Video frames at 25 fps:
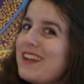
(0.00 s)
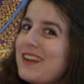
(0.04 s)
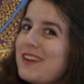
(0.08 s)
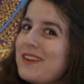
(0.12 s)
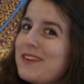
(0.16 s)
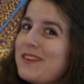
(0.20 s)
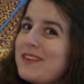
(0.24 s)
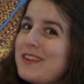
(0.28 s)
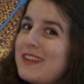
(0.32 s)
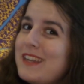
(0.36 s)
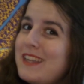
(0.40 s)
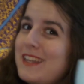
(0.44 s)

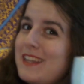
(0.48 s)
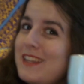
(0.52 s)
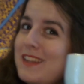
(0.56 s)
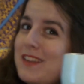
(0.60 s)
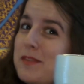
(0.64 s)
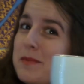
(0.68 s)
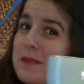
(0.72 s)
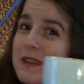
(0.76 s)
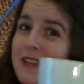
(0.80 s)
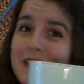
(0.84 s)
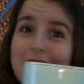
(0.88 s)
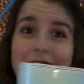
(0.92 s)
Oh, it
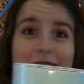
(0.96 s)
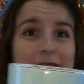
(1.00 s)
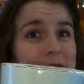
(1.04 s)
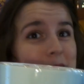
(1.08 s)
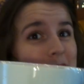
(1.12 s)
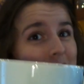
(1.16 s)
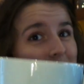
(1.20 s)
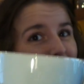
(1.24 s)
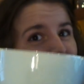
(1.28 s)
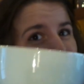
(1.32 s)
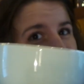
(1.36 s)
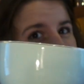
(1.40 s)
is me.
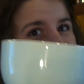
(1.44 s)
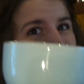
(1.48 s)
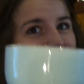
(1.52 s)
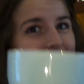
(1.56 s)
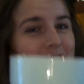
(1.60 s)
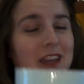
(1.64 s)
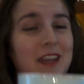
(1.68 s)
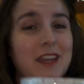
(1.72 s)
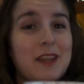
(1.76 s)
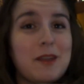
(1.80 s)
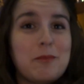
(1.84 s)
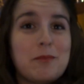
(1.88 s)
Long
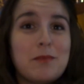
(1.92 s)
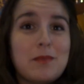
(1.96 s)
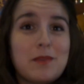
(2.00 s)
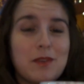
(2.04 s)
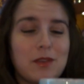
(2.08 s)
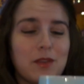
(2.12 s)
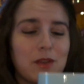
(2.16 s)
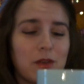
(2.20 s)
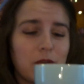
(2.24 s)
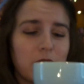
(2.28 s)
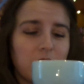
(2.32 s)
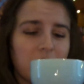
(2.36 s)
time,
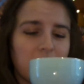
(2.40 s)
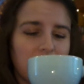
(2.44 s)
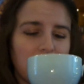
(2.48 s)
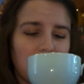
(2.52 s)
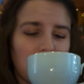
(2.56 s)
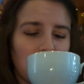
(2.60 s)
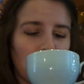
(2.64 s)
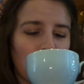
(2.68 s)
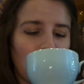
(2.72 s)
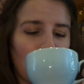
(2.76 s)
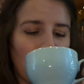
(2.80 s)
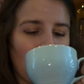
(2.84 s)
no
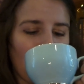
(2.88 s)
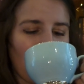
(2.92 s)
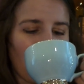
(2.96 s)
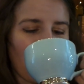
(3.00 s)
tea.